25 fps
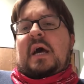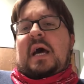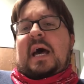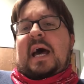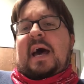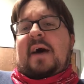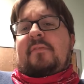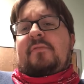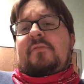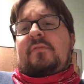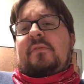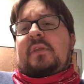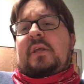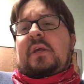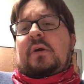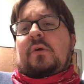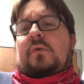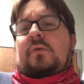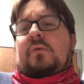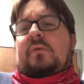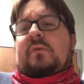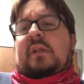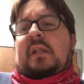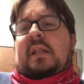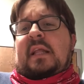After the
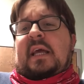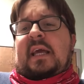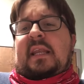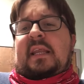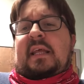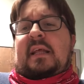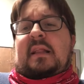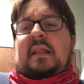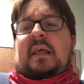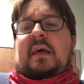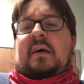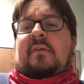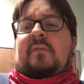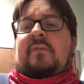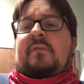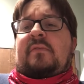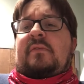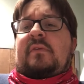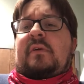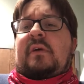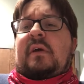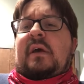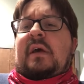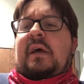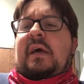old lady
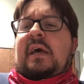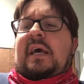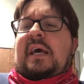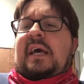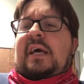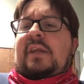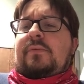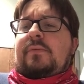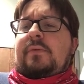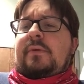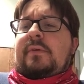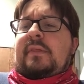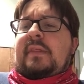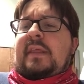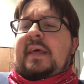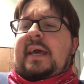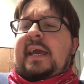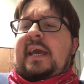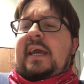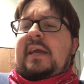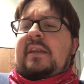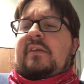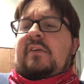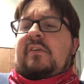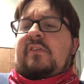left, Edward
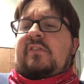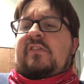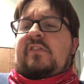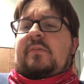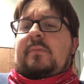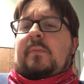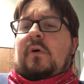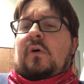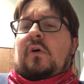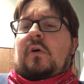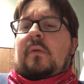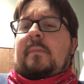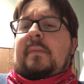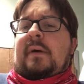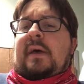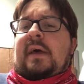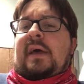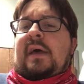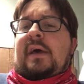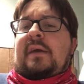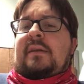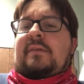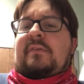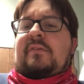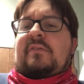lay in his small
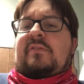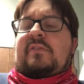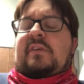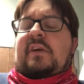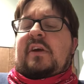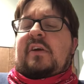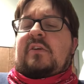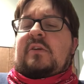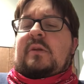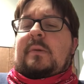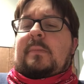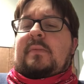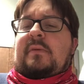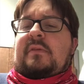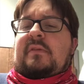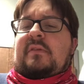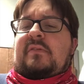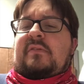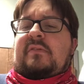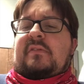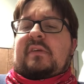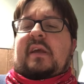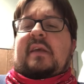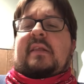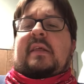bed and stared up at the
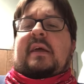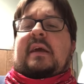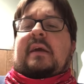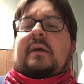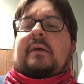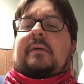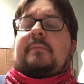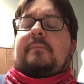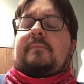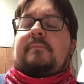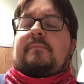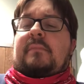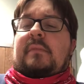ceiling.